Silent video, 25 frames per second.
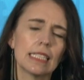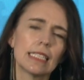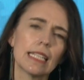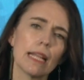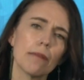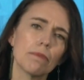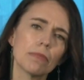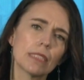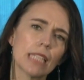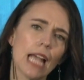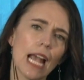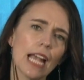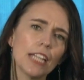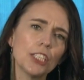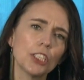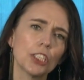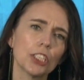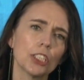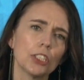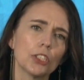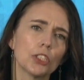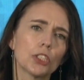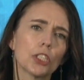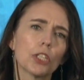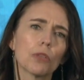The
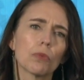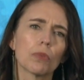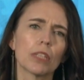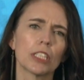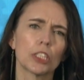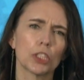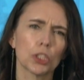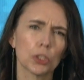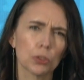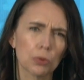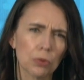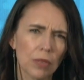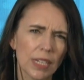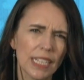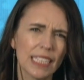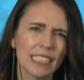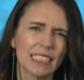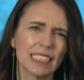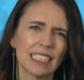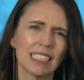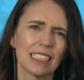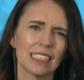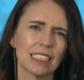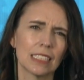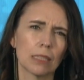temptation to
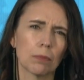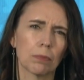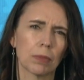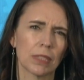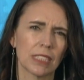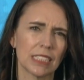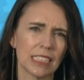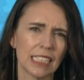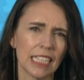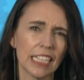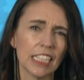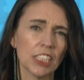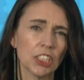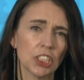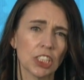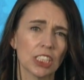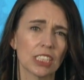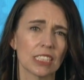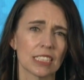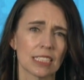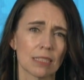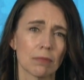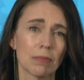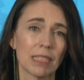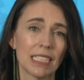retreat into
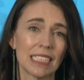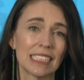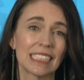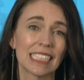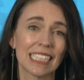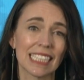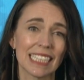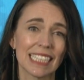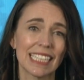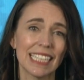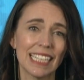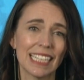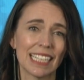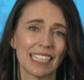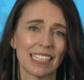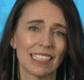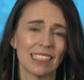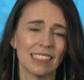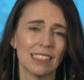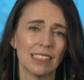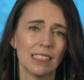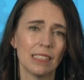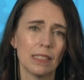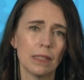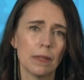protectionism is
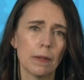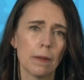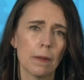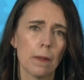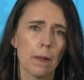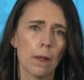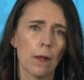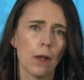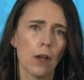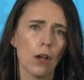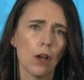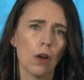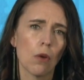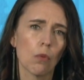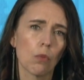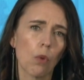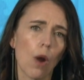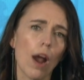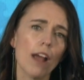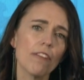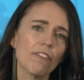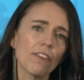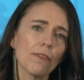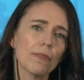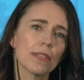clear.
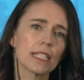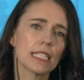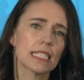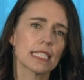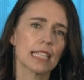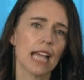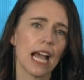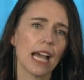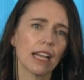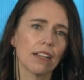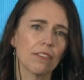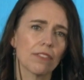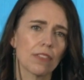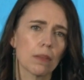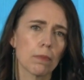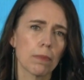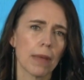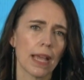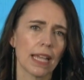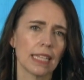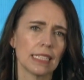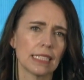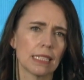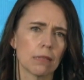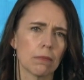Right from the start of the
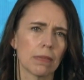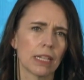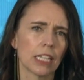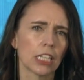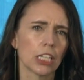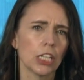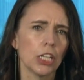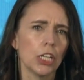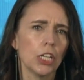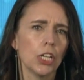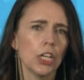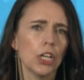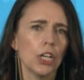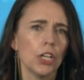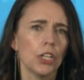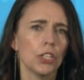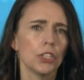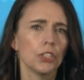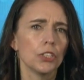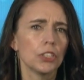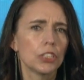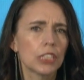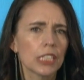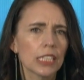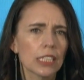pandemic,
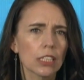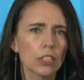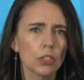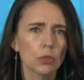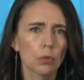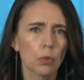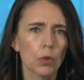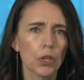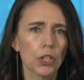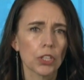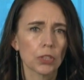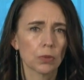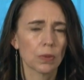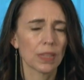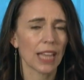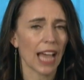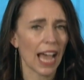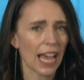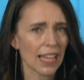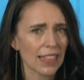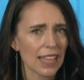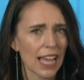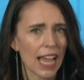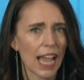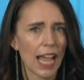New Zealand worked
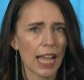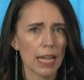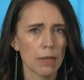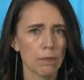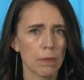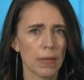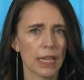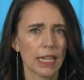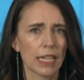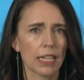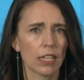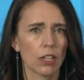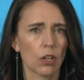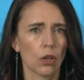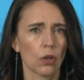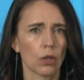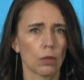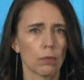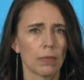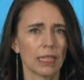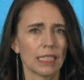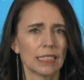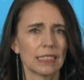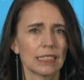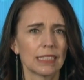with other APEC
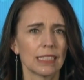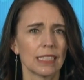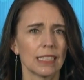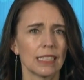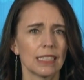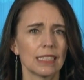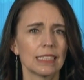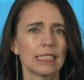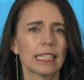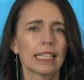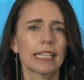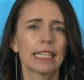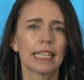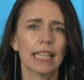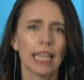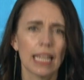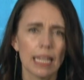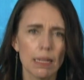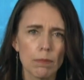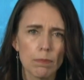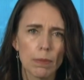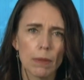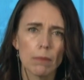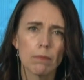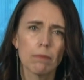economies to
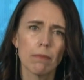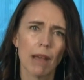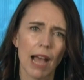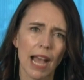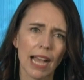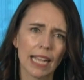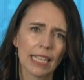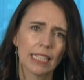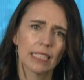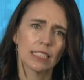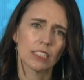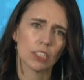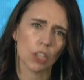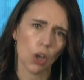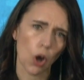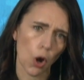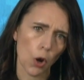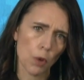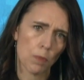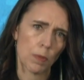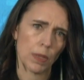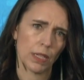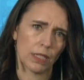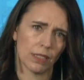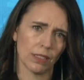keep markets
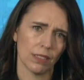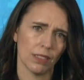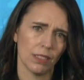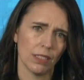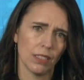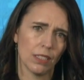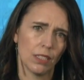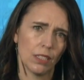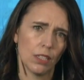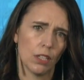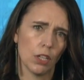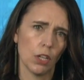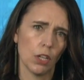open.